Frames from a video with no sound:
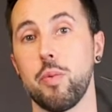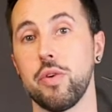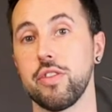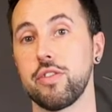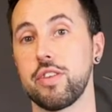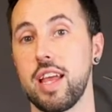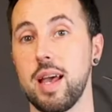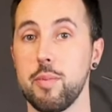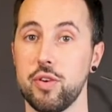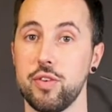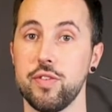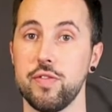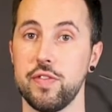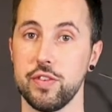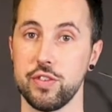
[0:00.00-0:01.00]
with
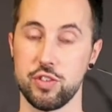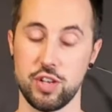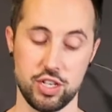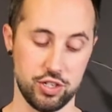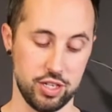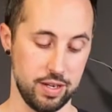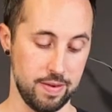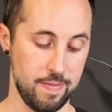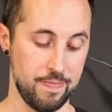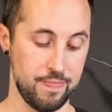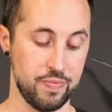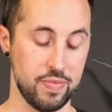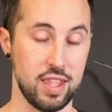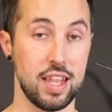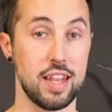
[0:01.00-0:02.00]
chemical filtration.
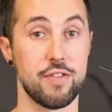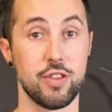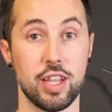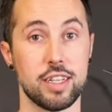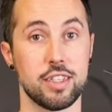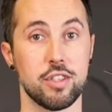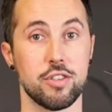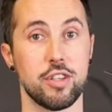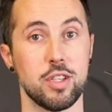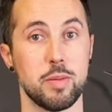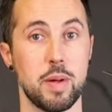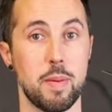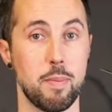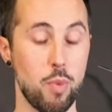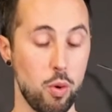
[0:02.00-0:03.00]
And if you'd like to learn a little
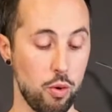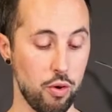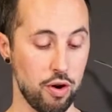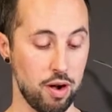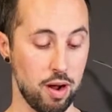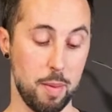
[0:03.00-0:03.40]
bit more